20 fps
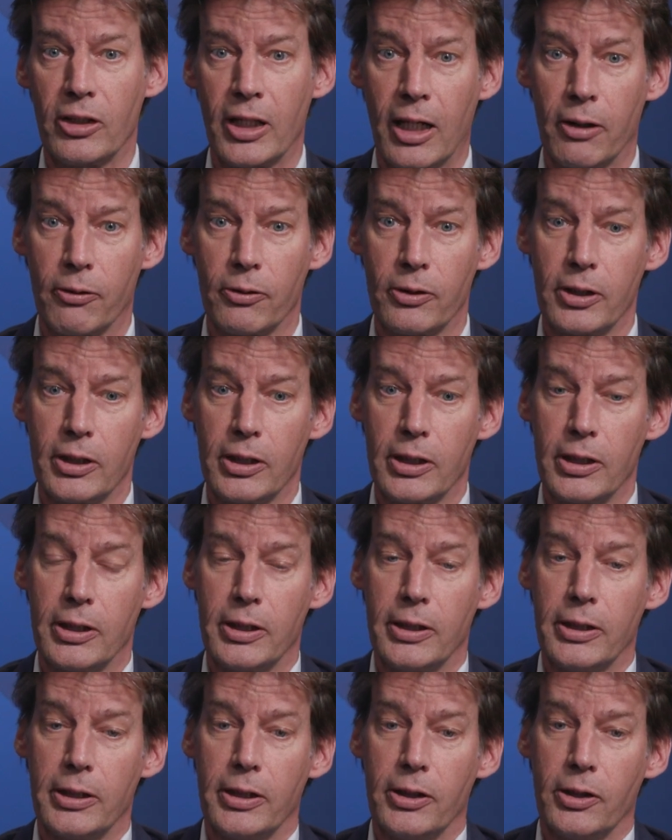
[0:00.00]
Now,
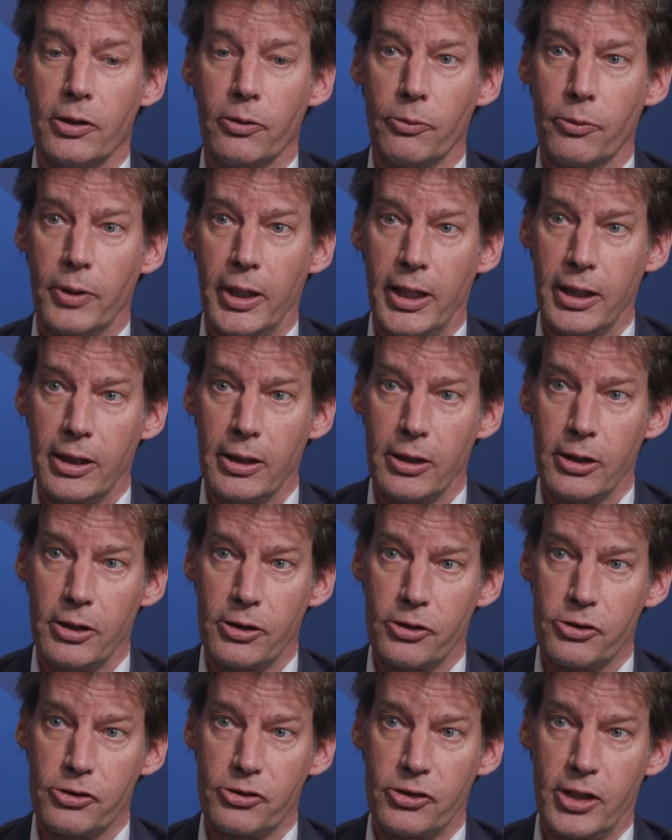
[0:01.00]
when
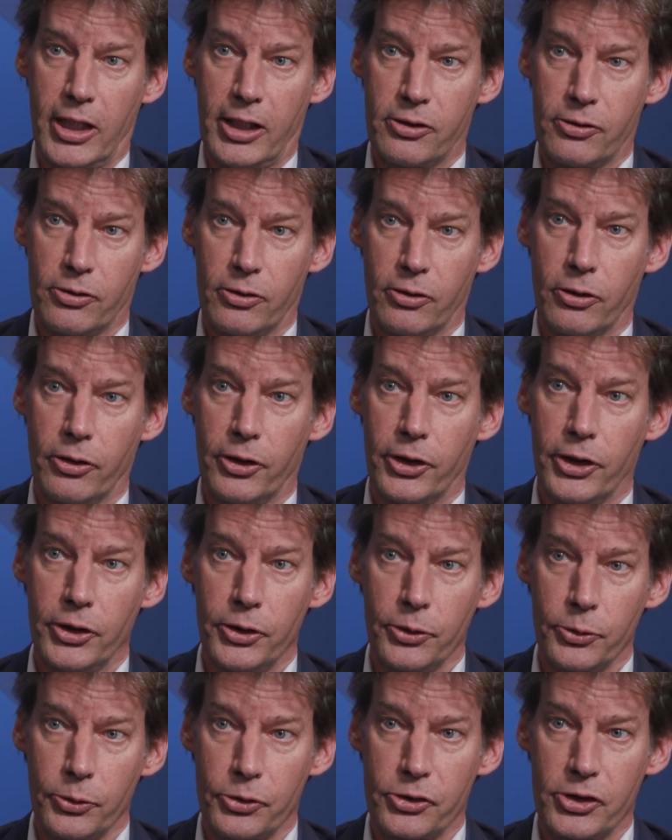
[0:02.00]
a sector or a
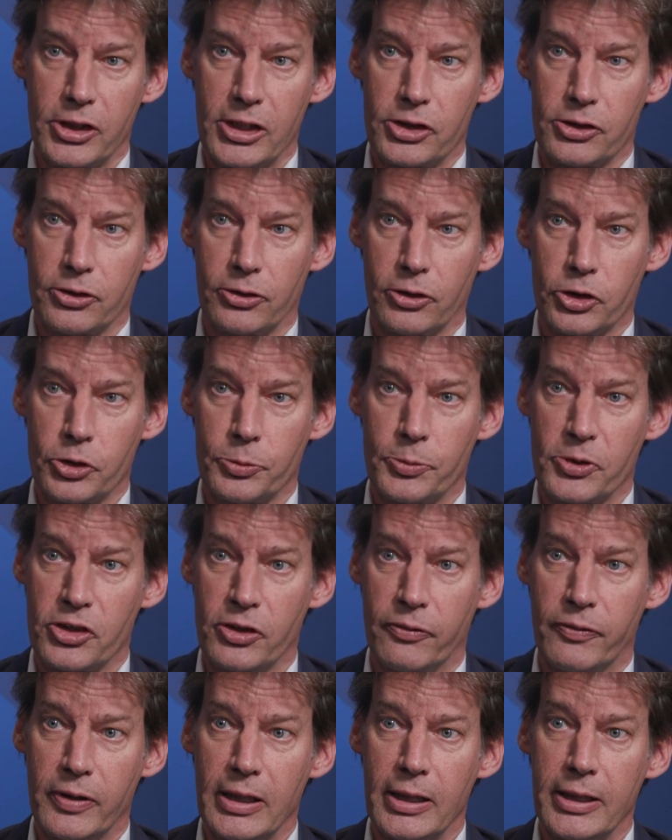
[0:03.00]
use is not
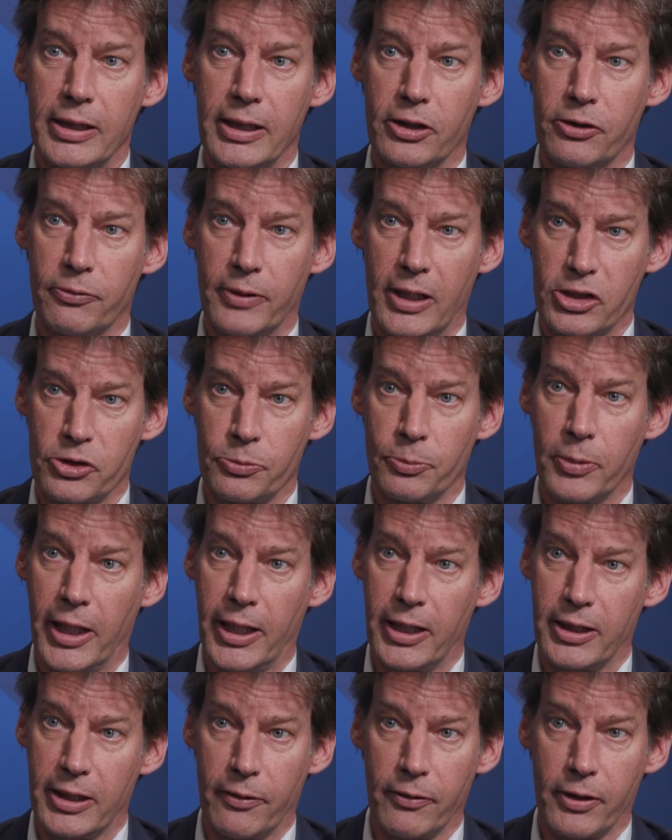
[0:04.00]
specifically addressed
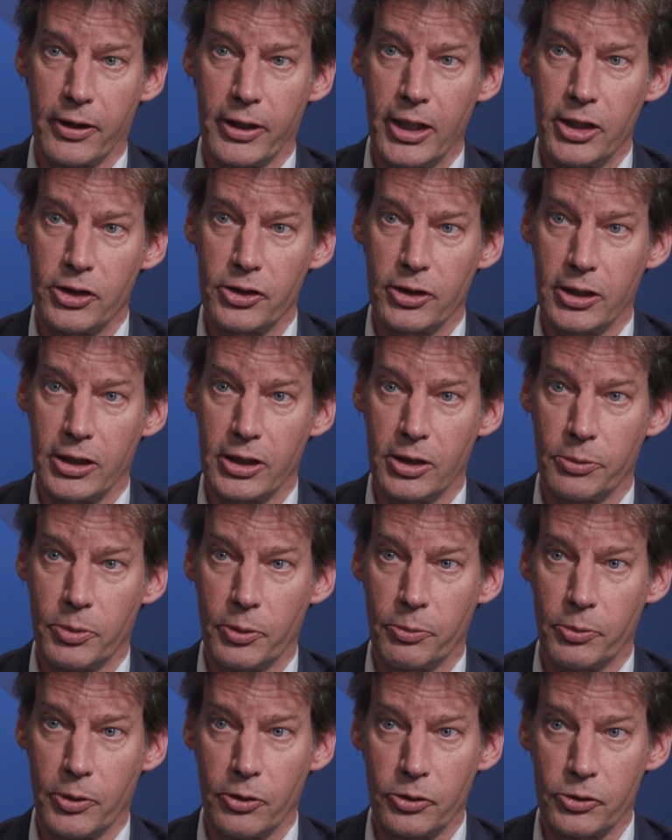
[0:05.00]
by a derogation in the
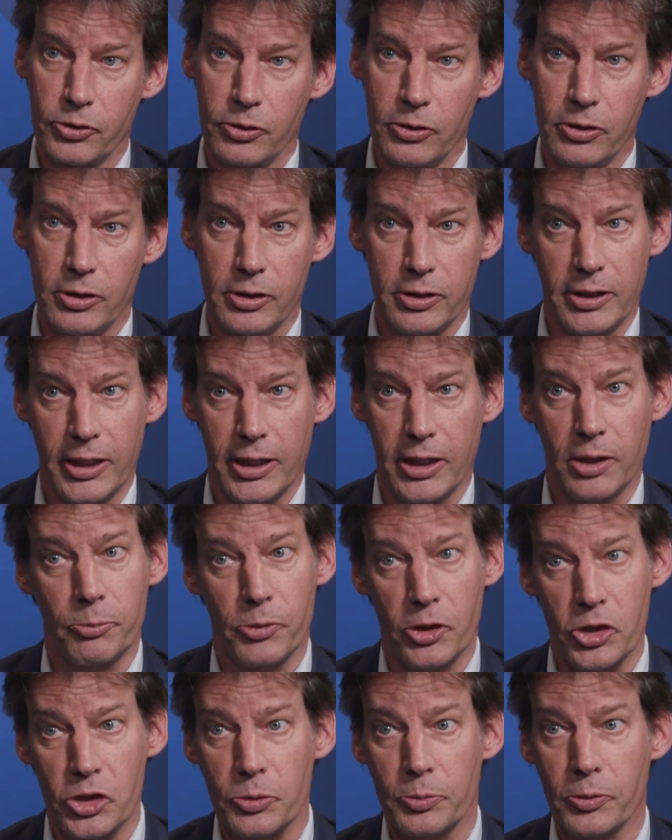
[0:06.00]
proposal, then
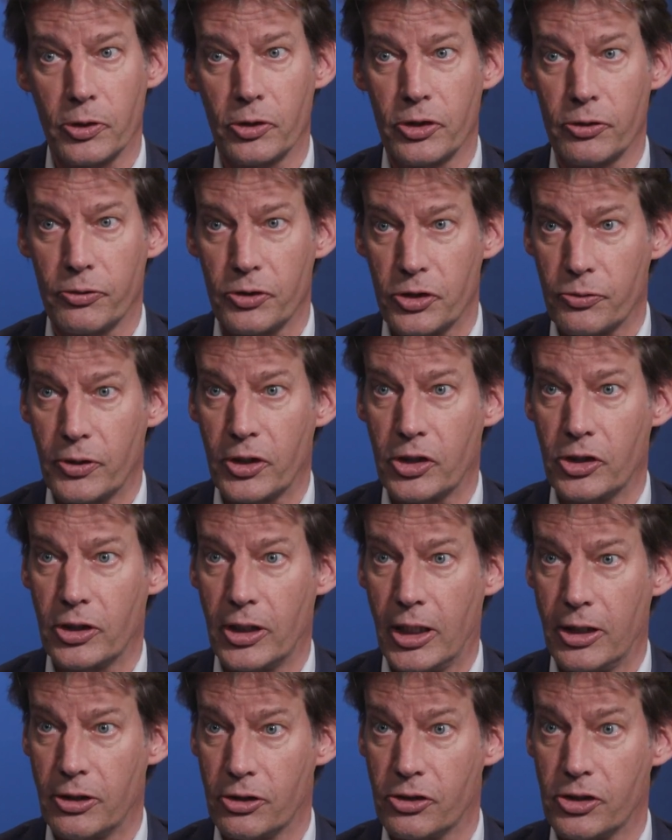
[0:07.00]
in principle the
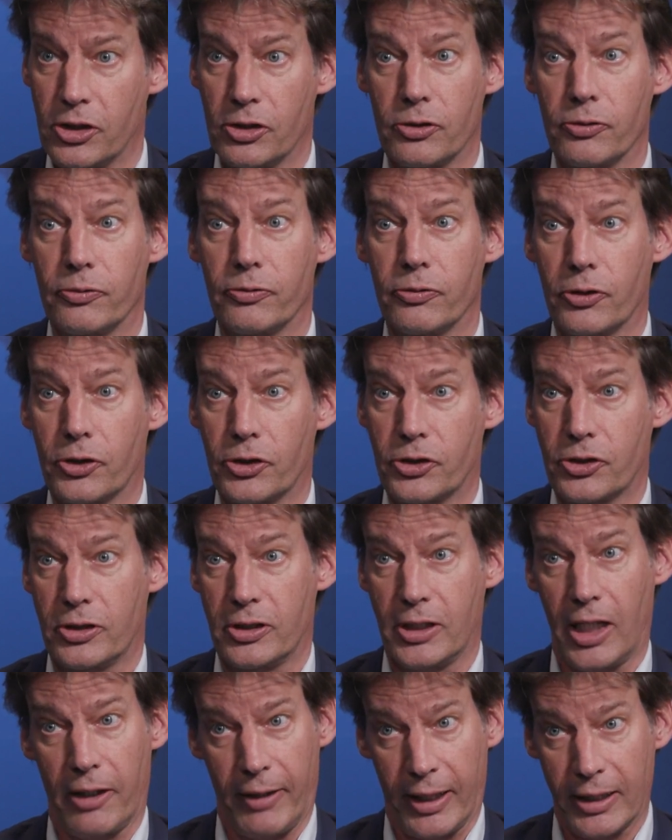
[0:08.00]
restriction enters into force
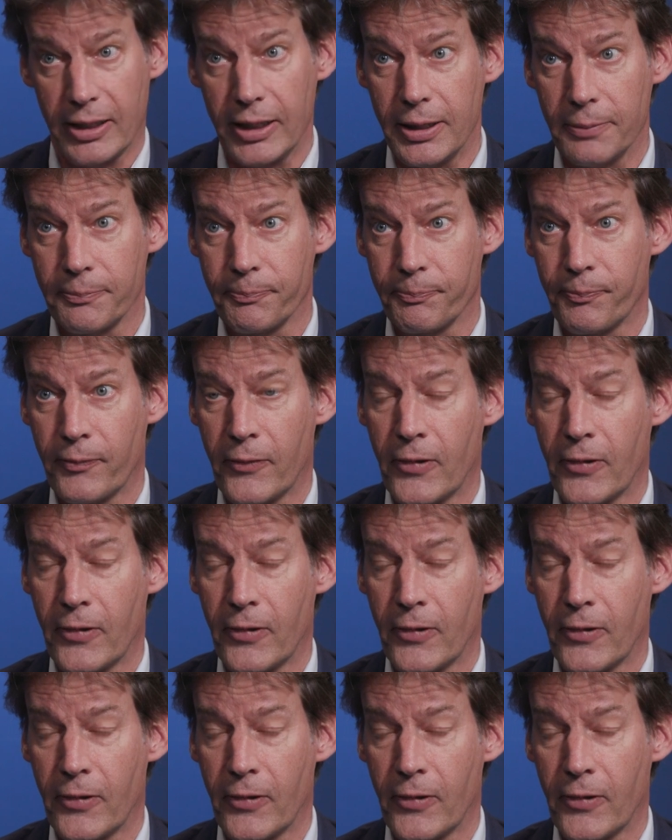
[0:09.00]
directly.